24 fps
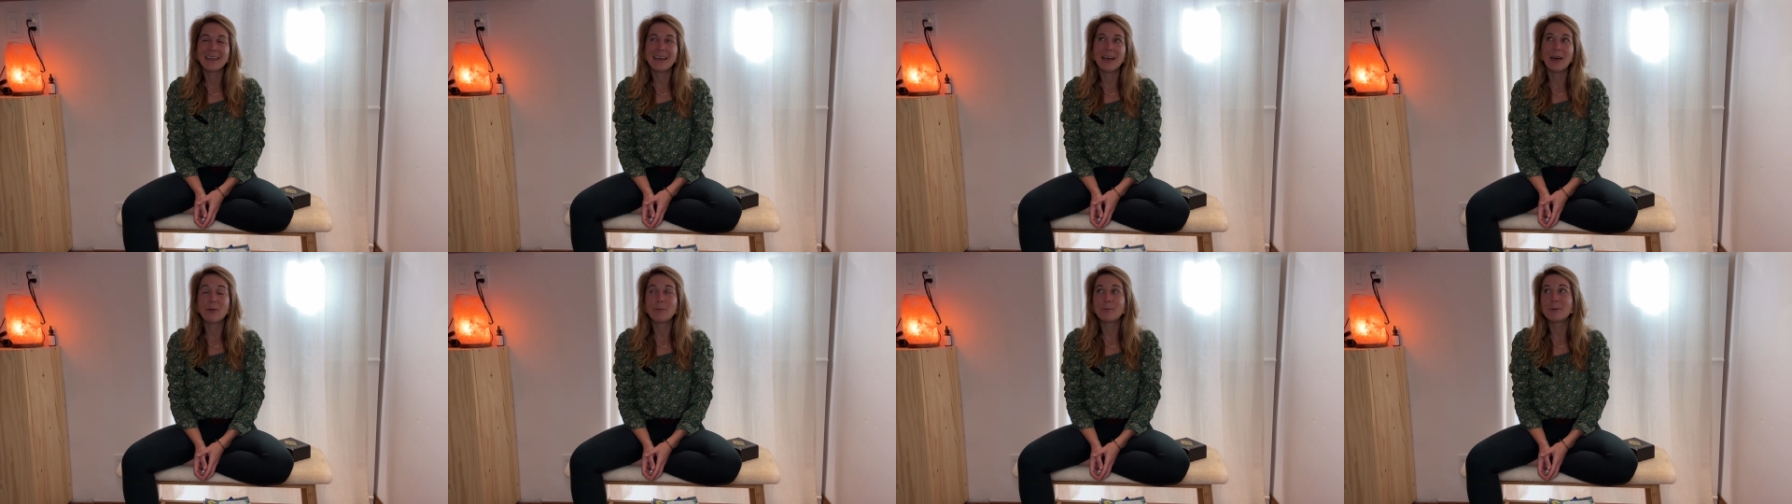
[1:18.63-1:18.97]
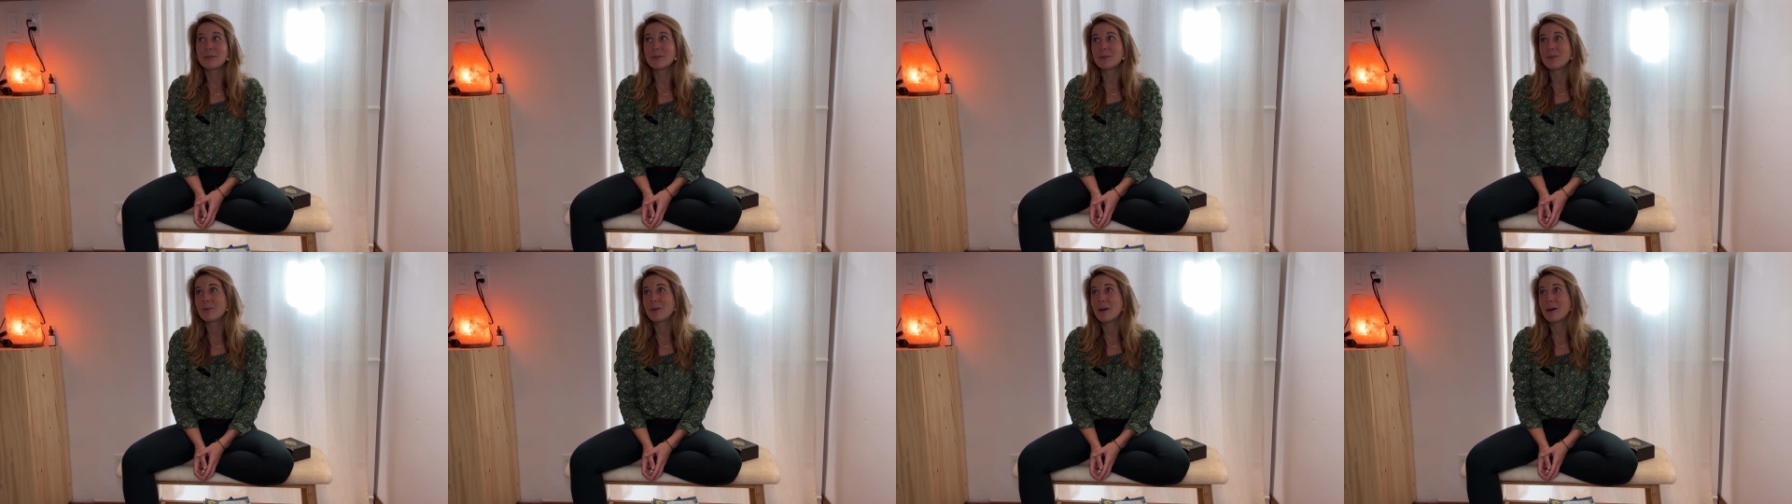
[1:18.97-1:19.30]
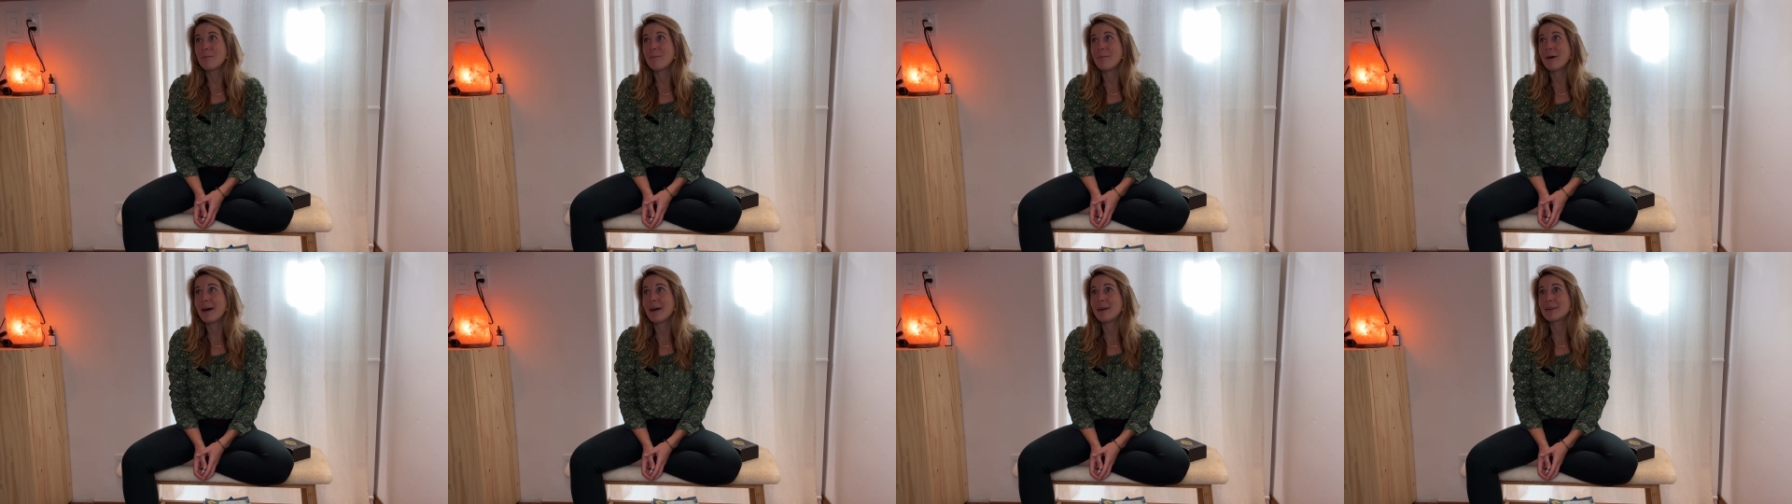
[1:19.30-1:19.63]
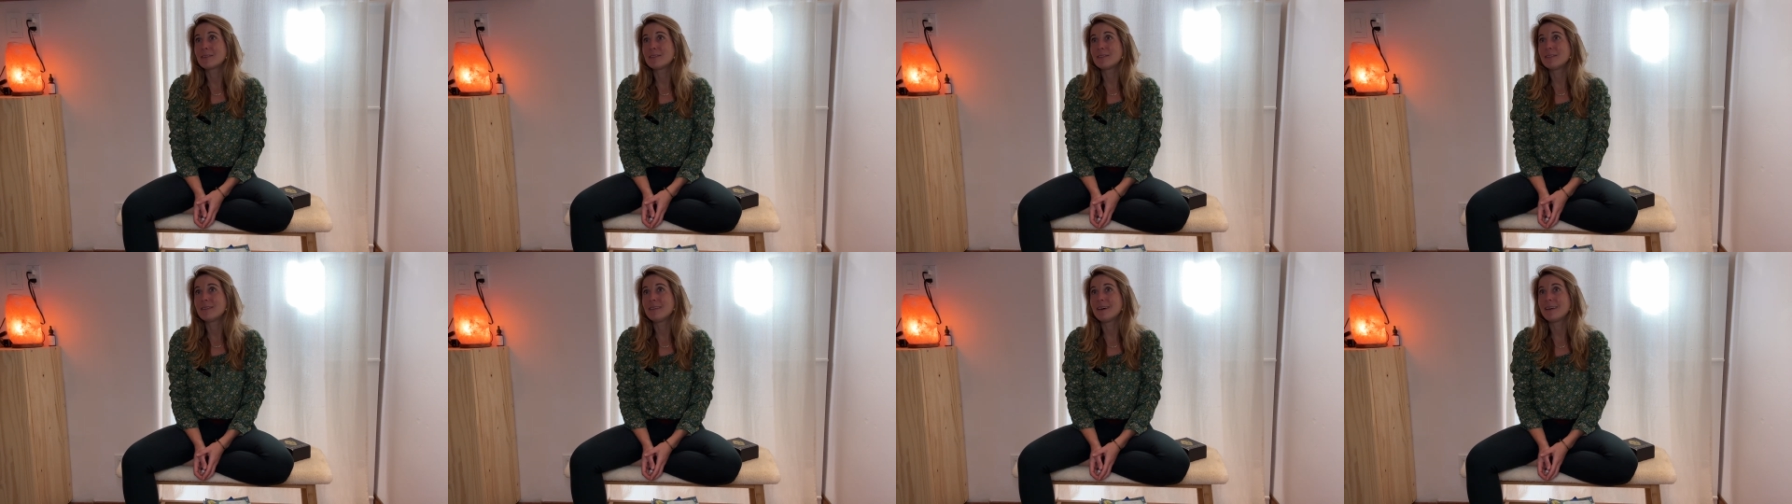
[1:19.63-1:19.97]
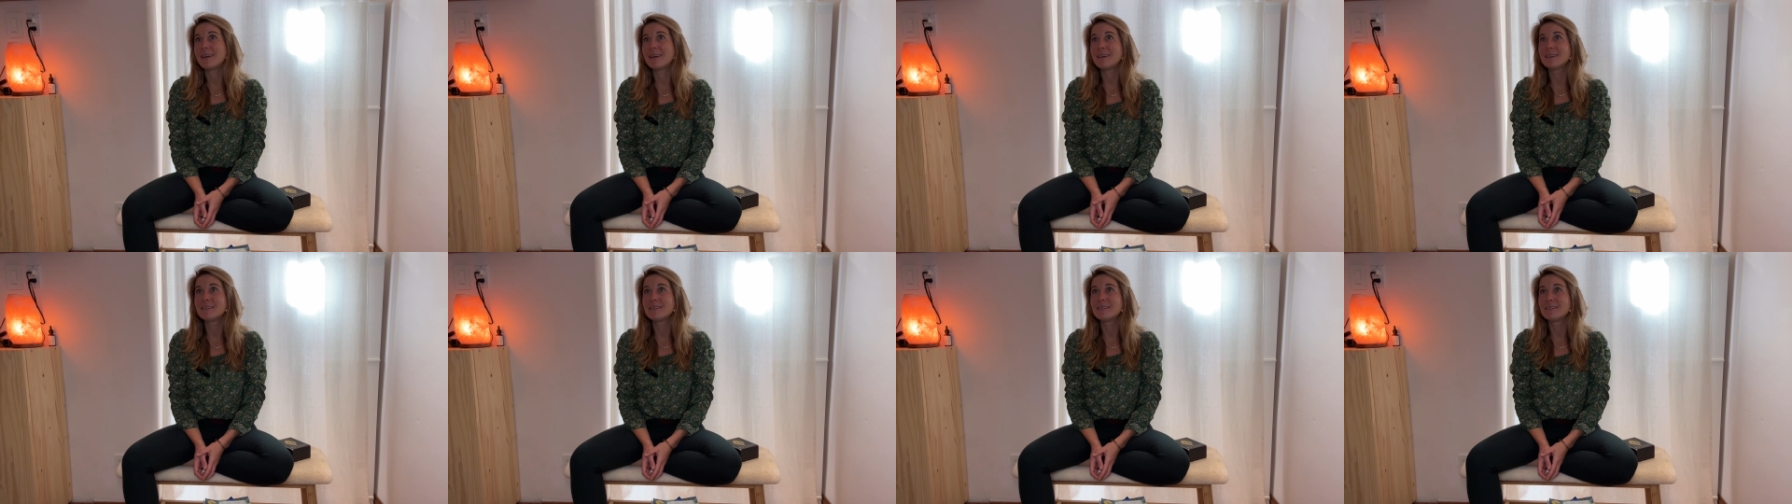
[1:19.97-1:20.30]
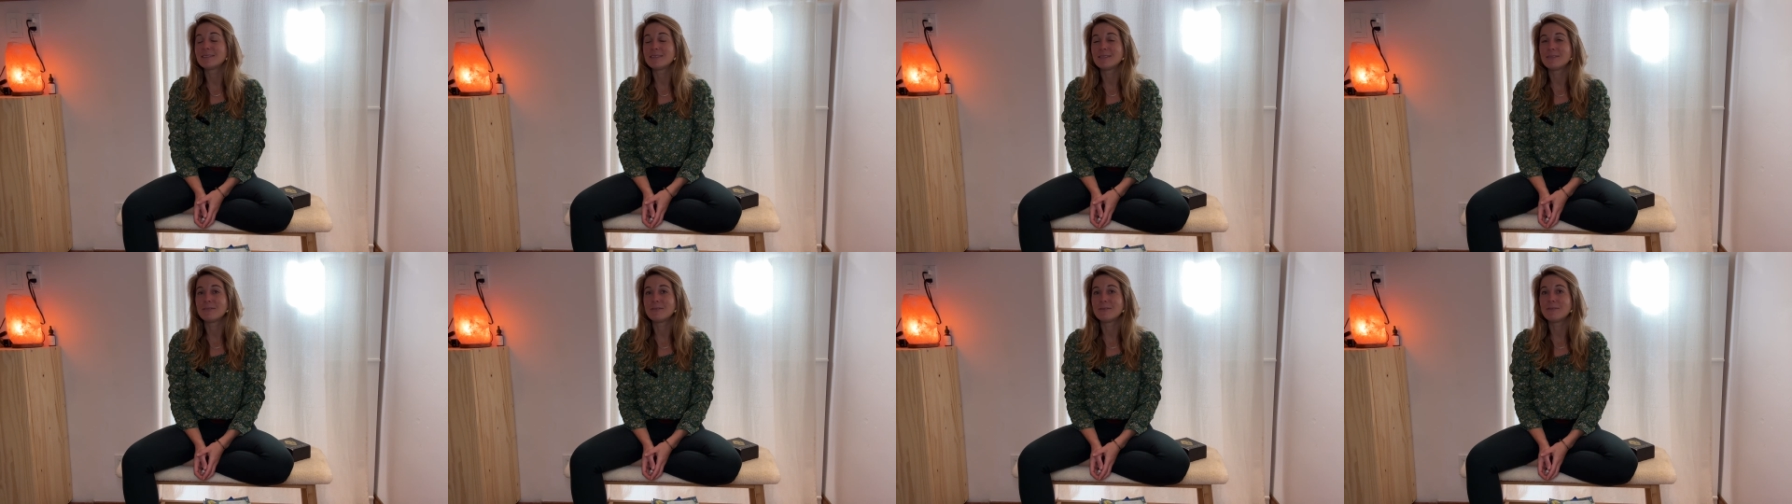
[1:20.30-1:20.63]
helping you come back to that
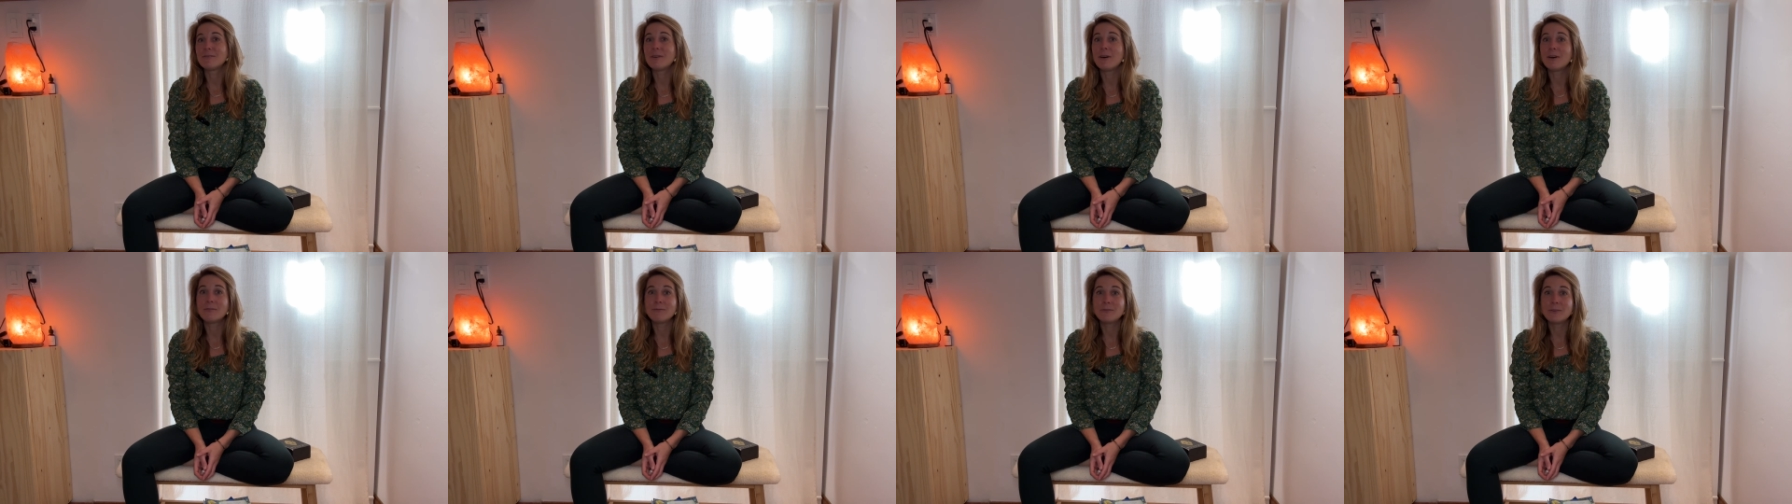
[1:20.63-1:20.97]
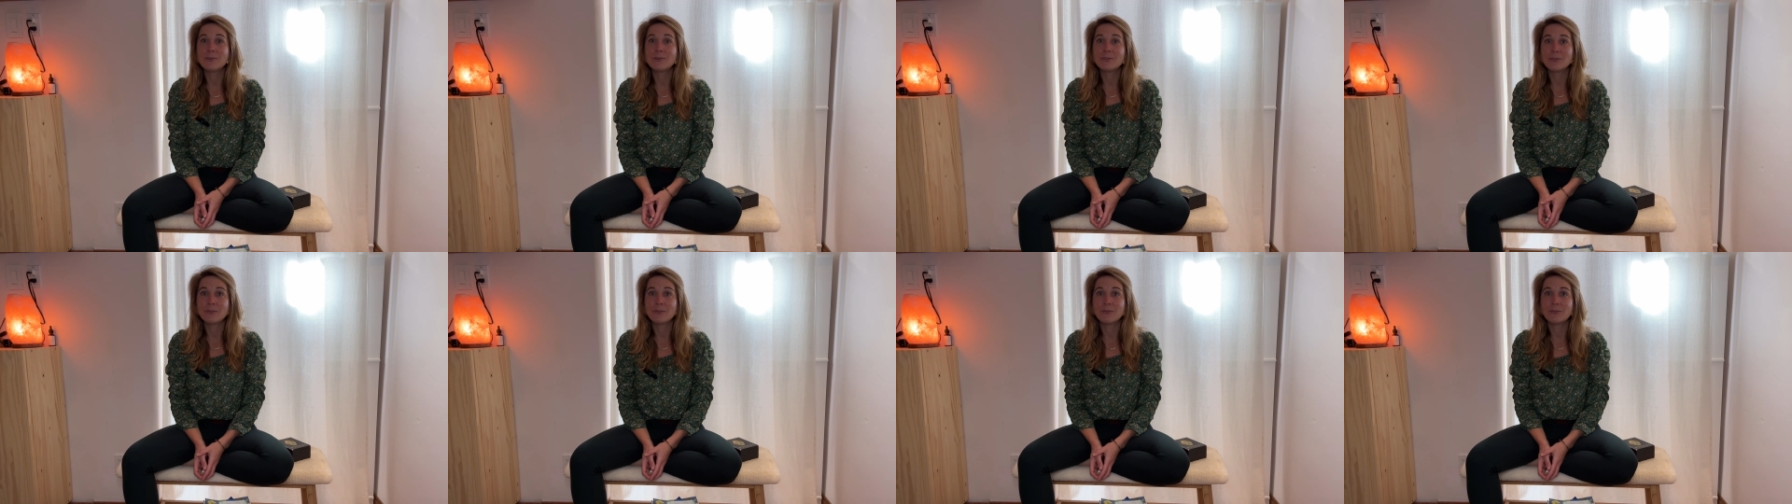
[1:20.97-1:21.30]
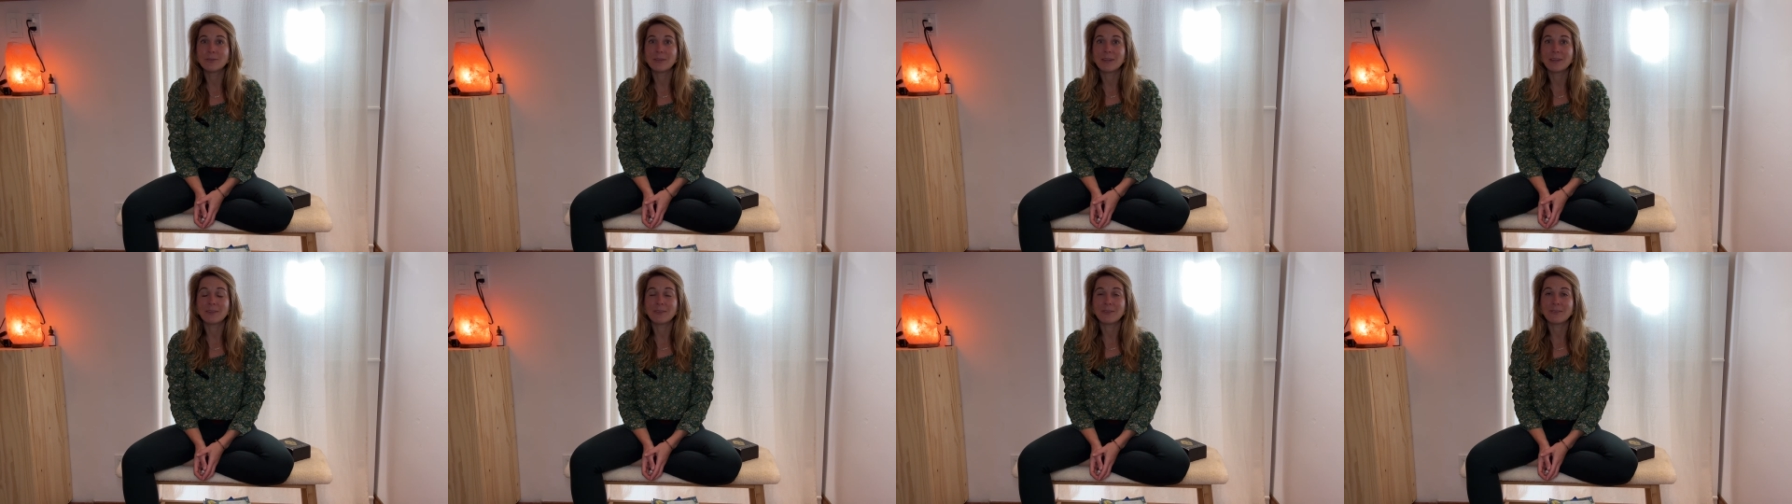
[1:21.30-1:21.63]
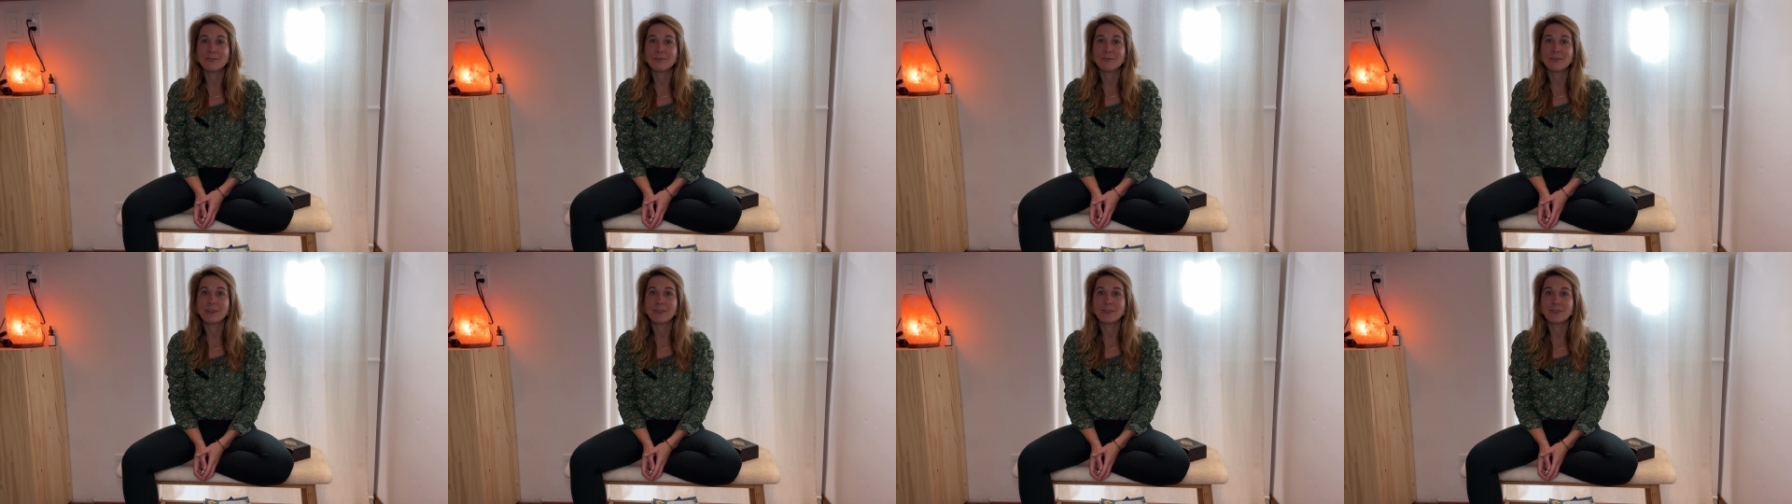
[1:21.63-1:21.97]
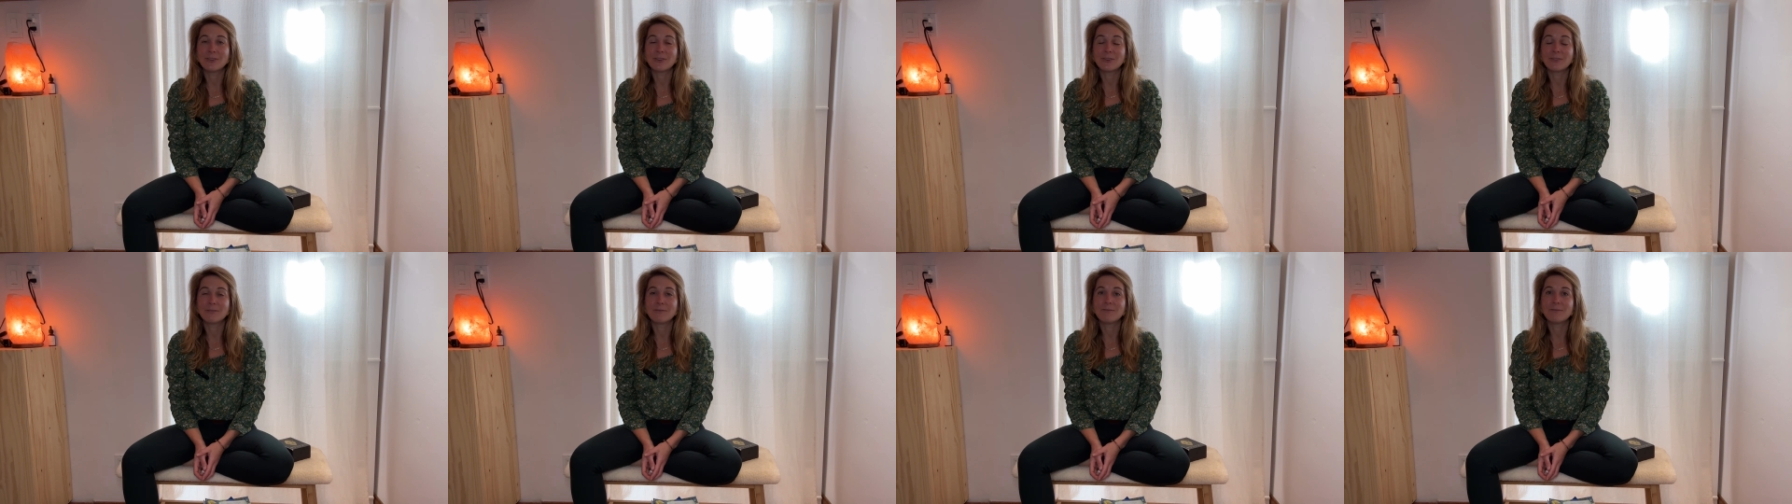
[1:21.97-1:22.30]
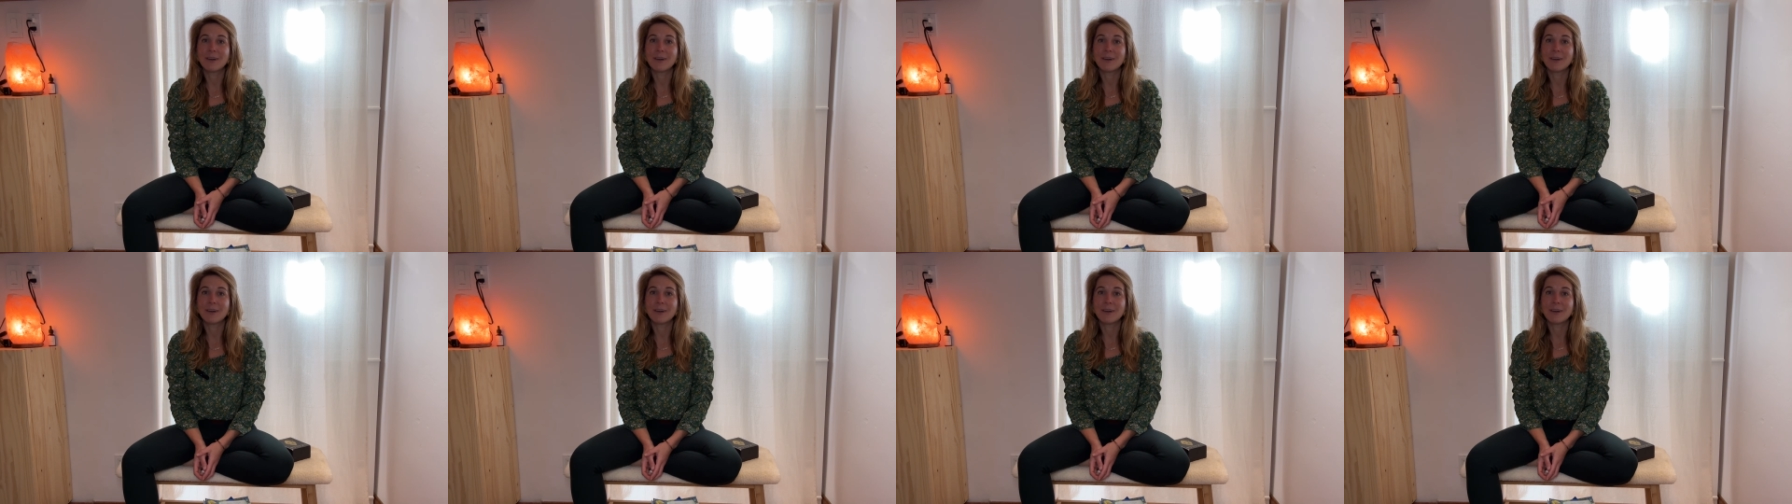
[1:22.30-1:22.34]
essence of your true nature,